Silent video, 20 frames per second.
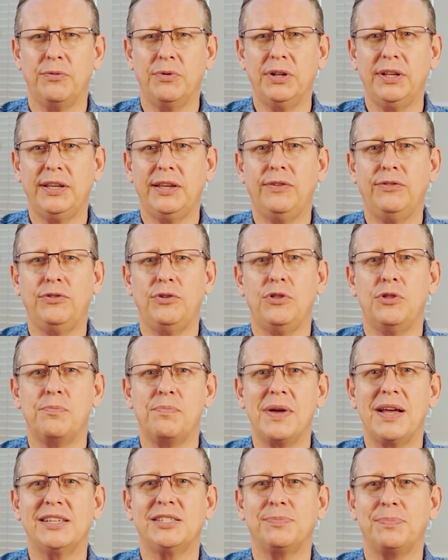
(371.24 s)
It really gives you the
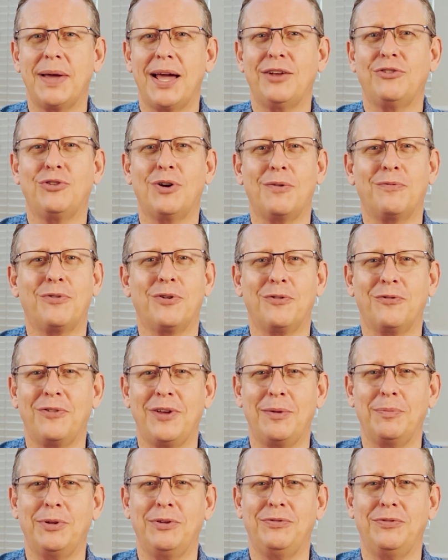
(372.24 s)
best backdrop for
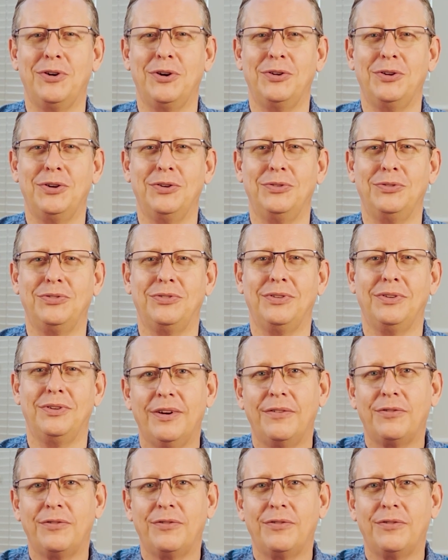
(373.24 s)
family photos.